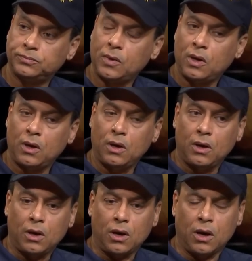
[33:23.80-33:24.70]
sound?
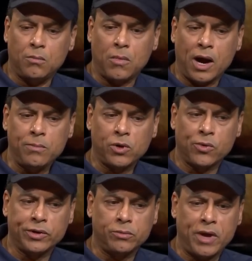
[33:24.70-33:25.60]
Um, I'm
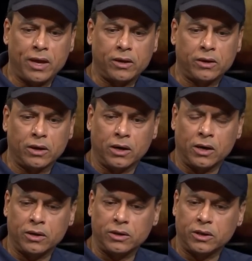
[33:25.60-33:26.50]
going to make
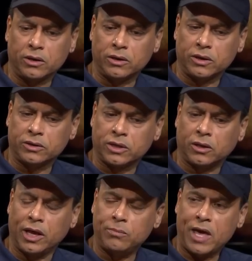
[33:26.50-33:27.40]
uh, the
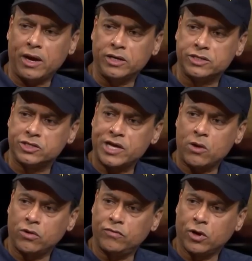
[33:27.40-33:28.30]
claim that it's the
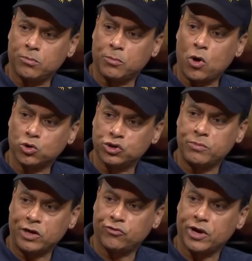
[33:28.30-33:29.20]
sound of their propulsion
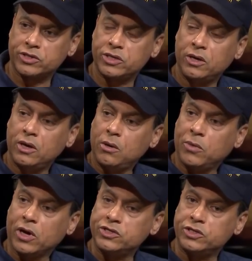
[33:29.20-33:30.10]
matrix,
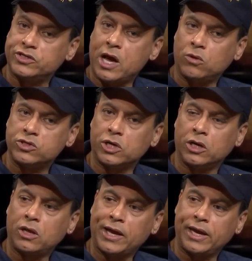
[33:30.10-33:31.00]
because it sounds
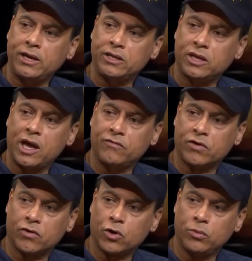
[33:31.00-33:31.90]
unlike anything I've
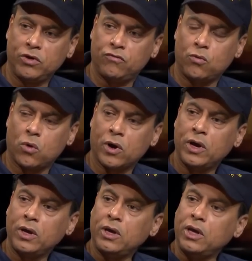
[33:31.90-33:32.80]
ever heard before.
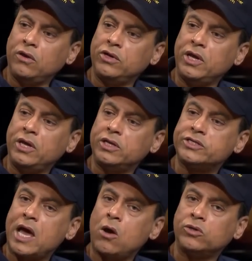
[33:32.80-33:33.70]
Indeed,
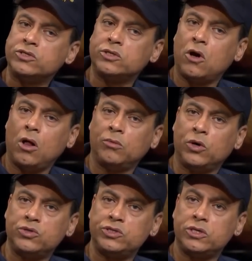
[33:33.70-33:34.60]
it sounds
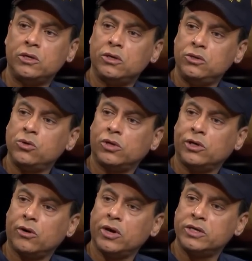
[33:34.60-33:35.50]
almost
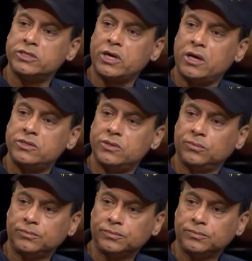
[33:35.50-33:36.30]
nuclear in a sense,